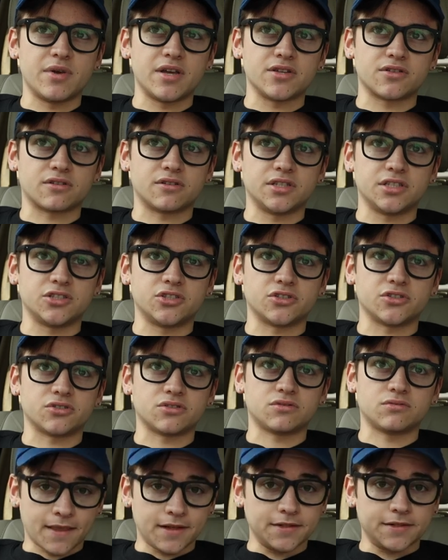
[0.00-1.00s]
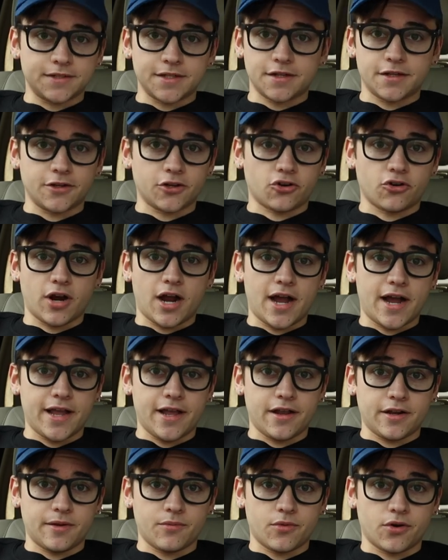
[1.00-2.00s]
basically just didn't cry
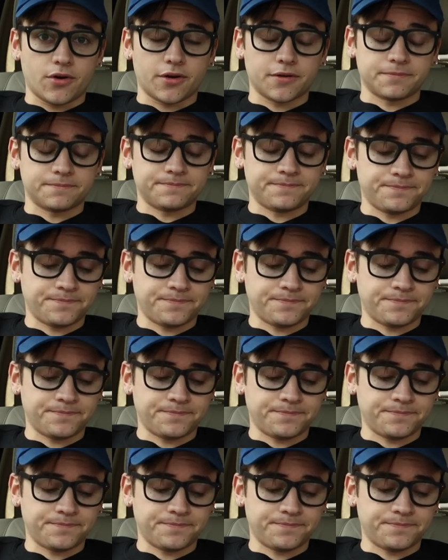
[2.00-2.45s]
anymore.